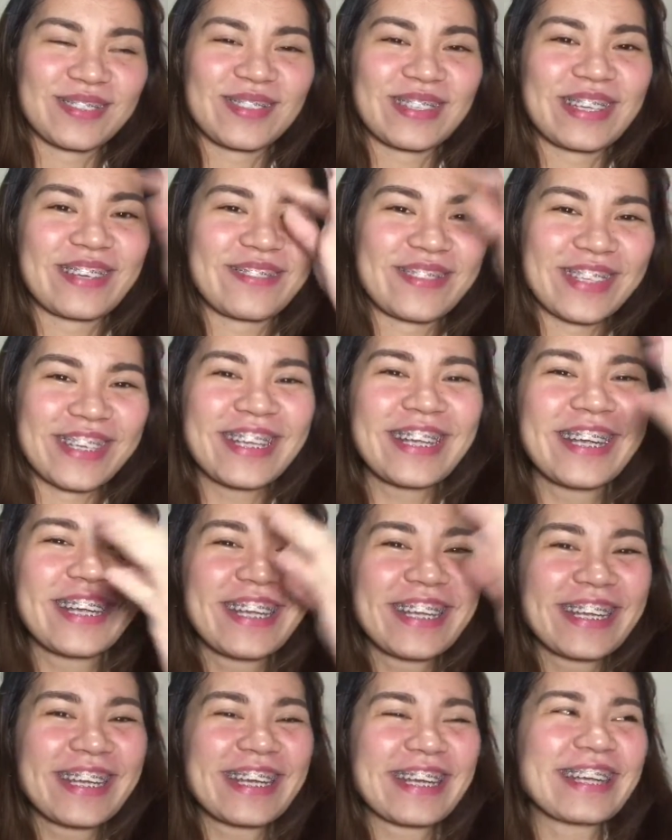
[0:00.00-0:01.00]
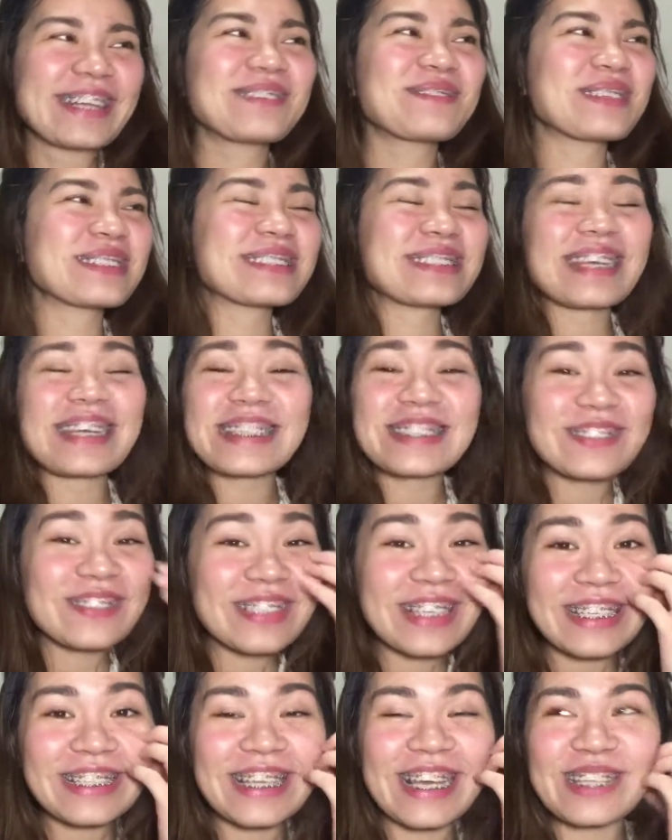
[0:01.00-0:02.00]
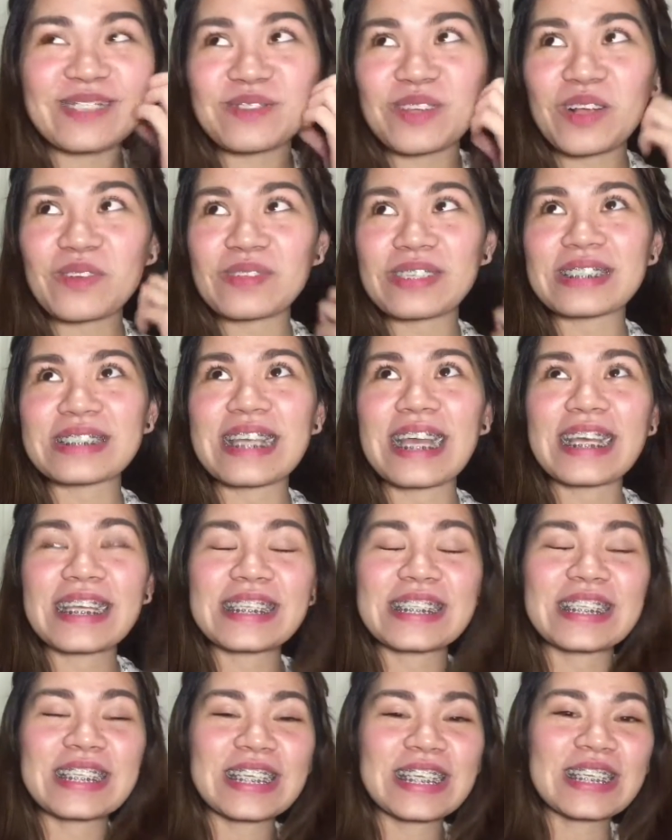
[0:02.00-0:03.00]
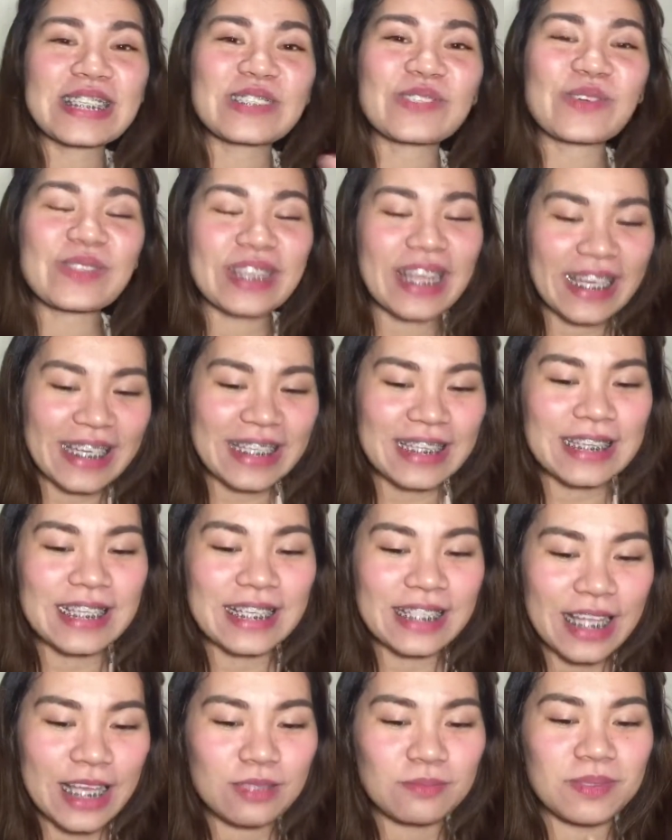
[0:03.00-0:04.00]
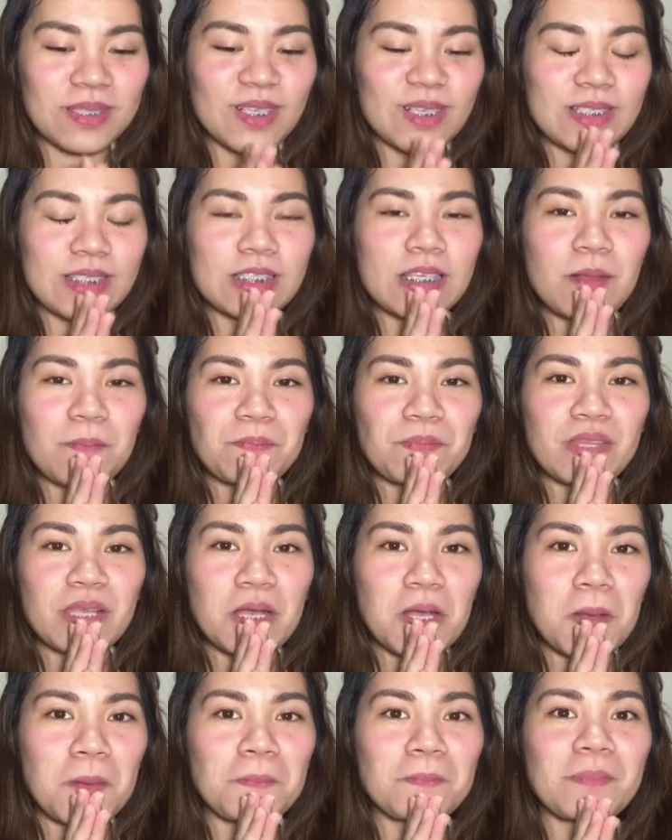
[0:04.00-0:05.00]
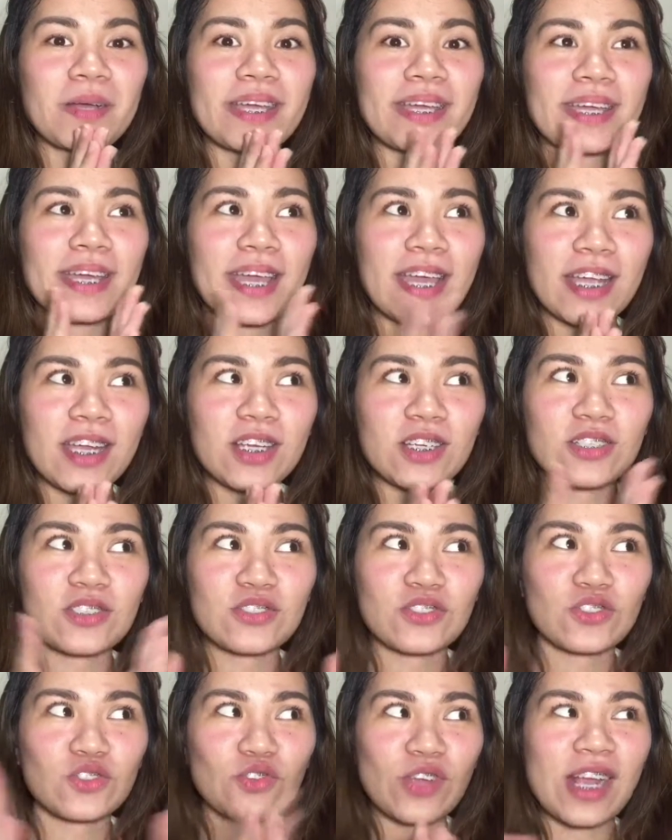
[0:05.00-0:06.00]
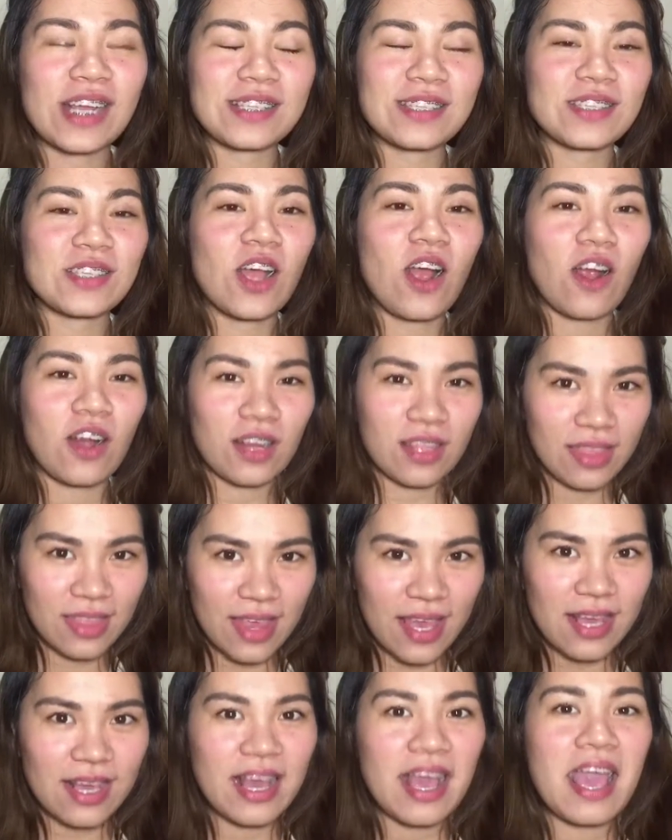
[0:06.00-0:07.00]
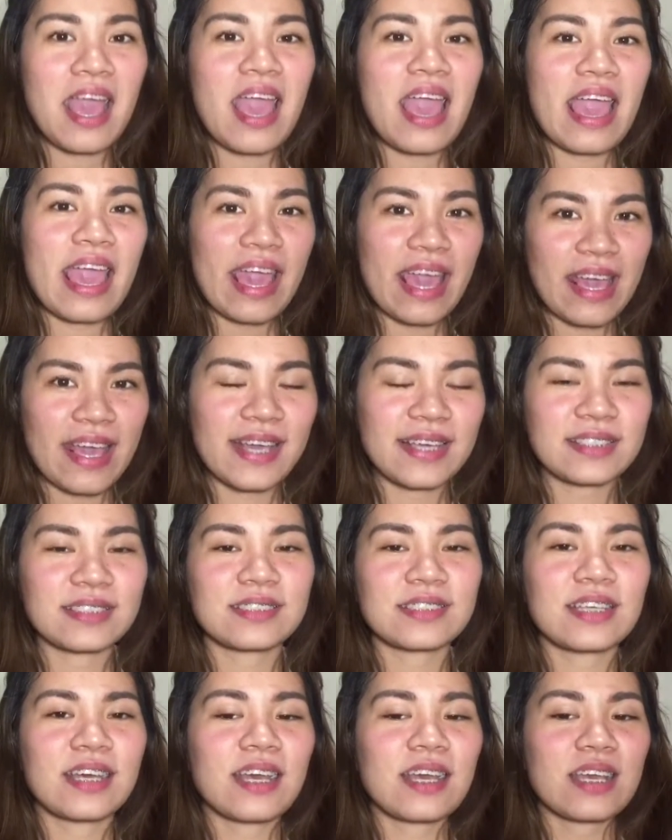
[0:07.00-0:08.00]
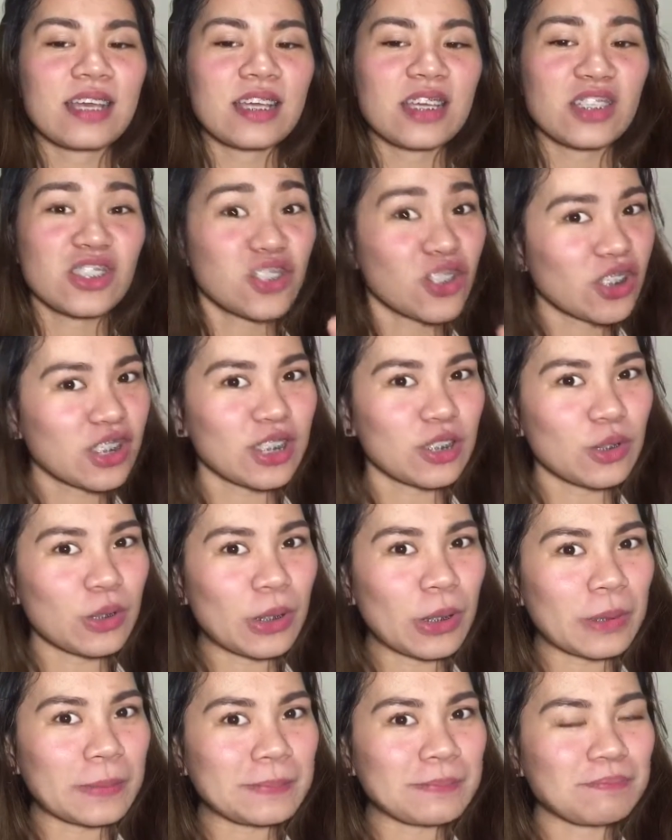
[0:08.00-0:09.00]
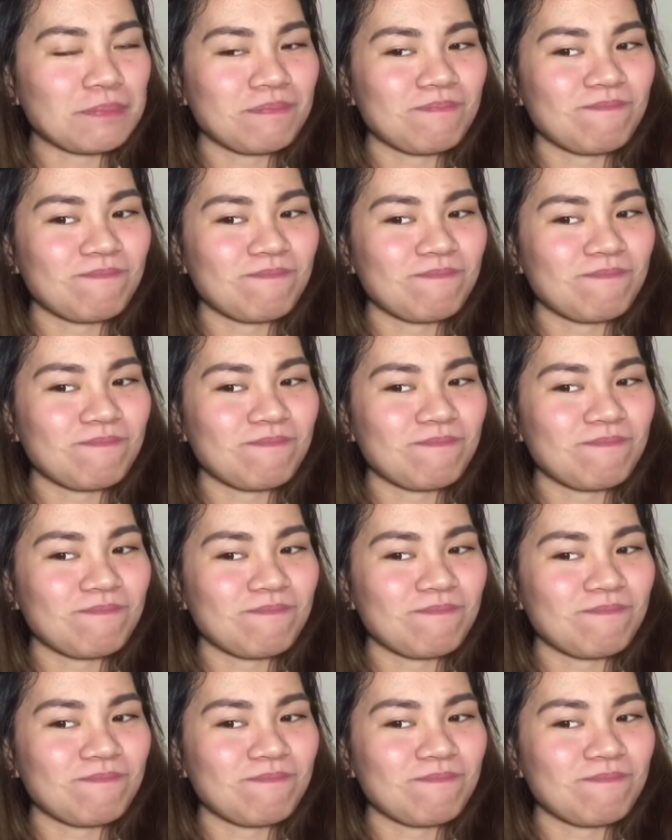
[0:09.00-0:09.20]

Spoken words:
whatever. Basta it's really like that, promise. I don't like it like that because my hair strands are thick and it's dirty to look,